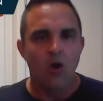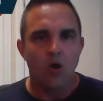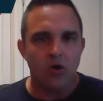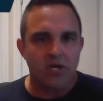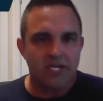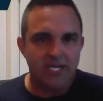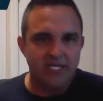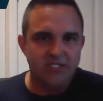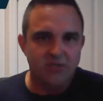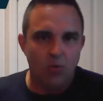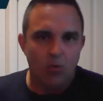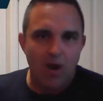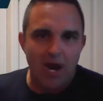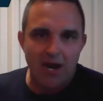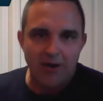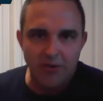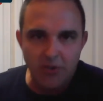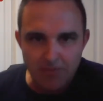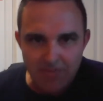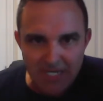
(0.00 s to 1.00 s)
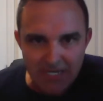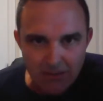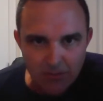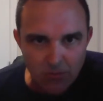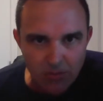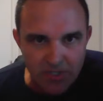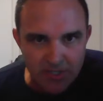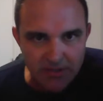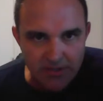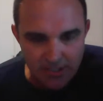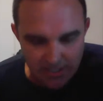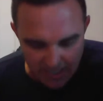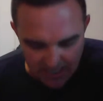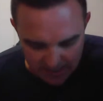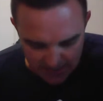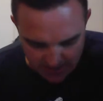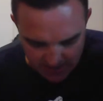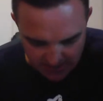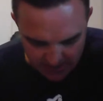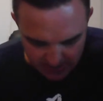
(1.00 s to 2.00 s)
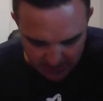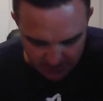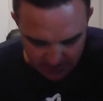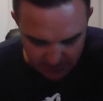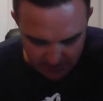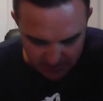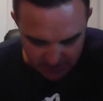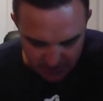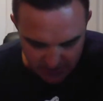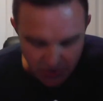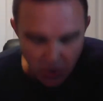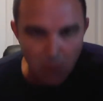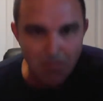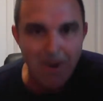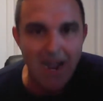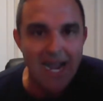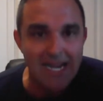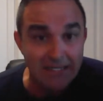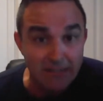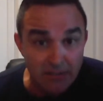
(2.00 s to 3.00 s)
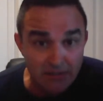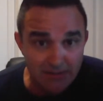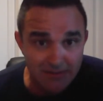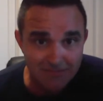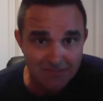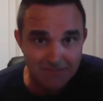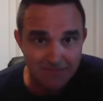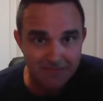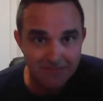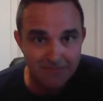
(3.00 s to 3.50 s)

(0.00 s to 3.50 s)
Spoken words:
Okay, so why are you meeting with Joe Biden